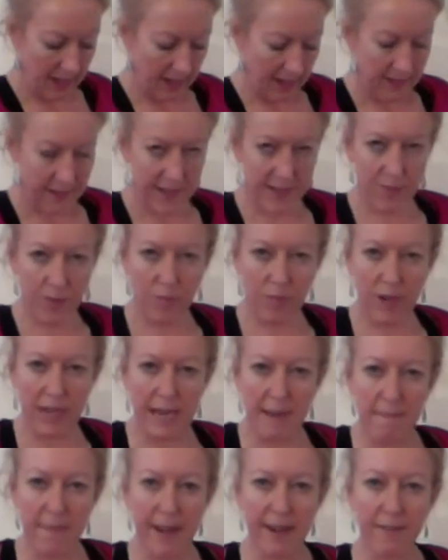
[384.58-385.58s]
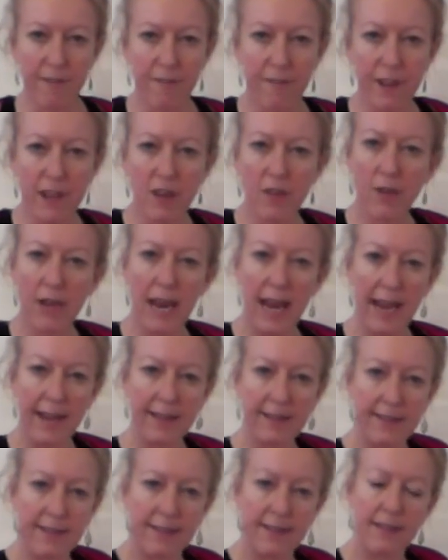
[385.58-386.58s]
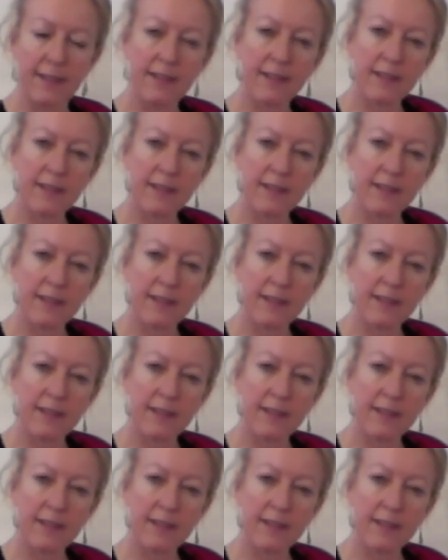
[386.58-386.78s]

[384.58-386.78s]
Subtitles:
So this will really benefit your legs